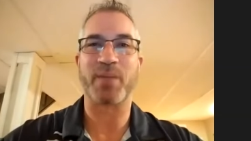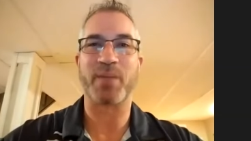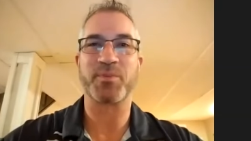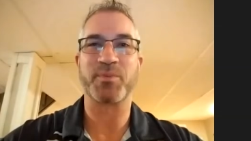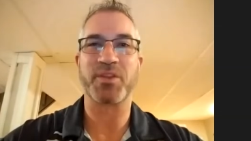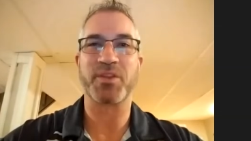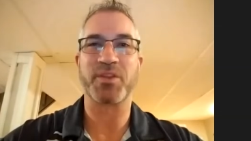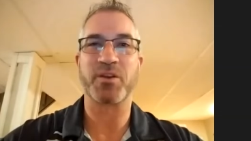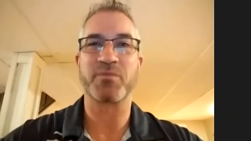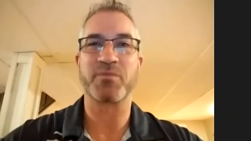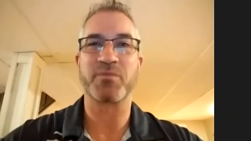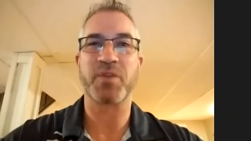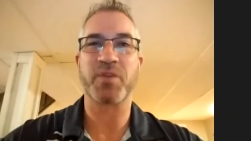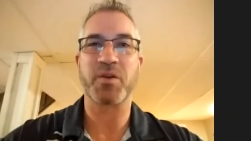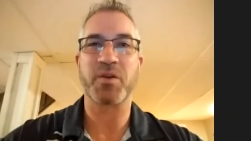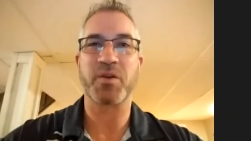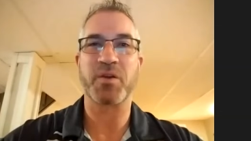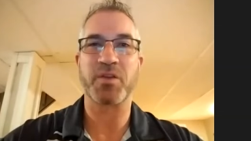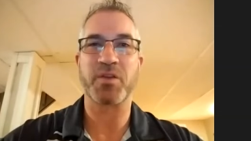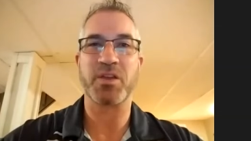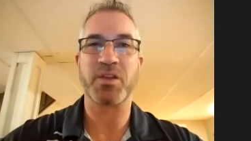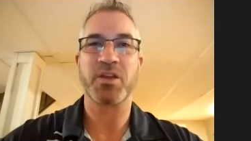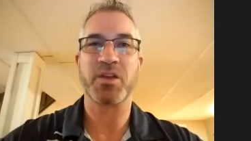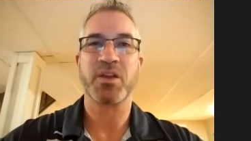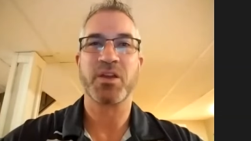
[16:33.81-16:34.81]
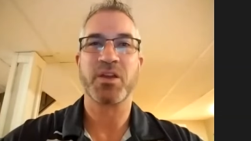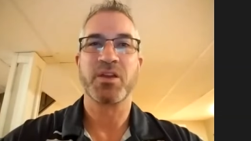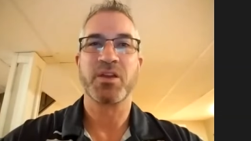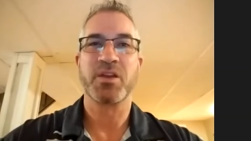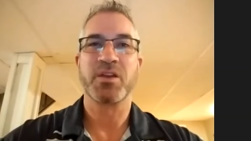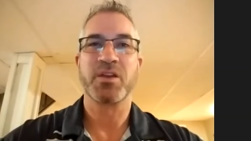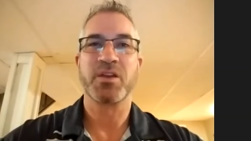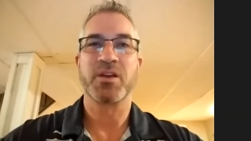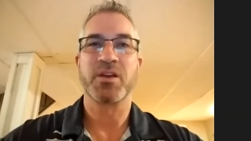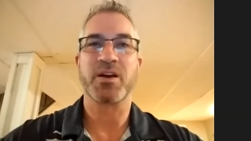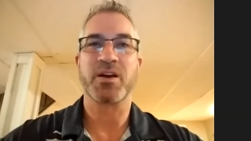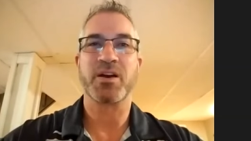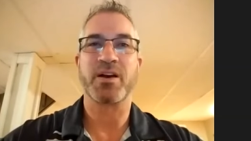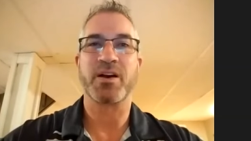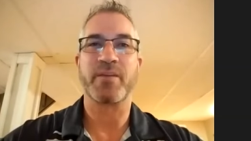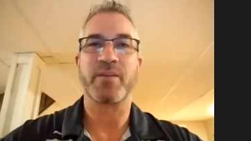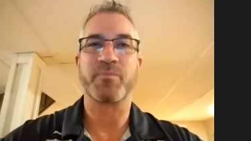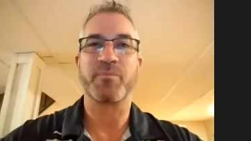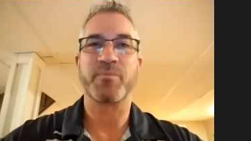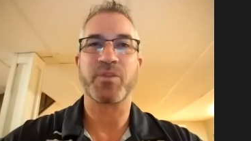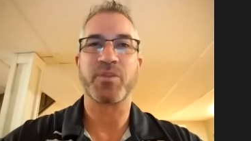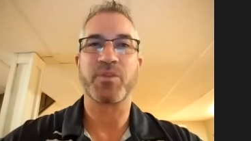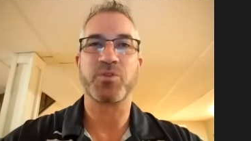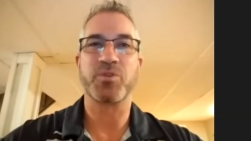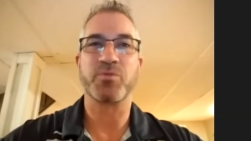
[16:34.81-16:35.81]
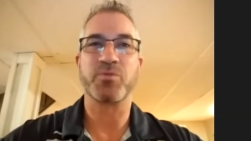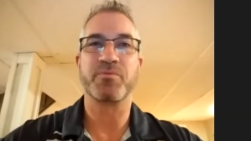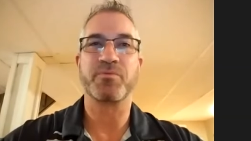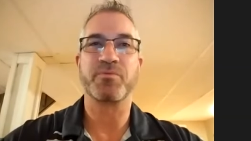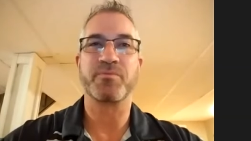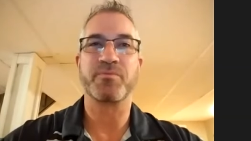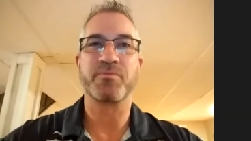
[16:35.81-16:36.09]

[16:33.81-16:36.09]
but they are very, um, they do,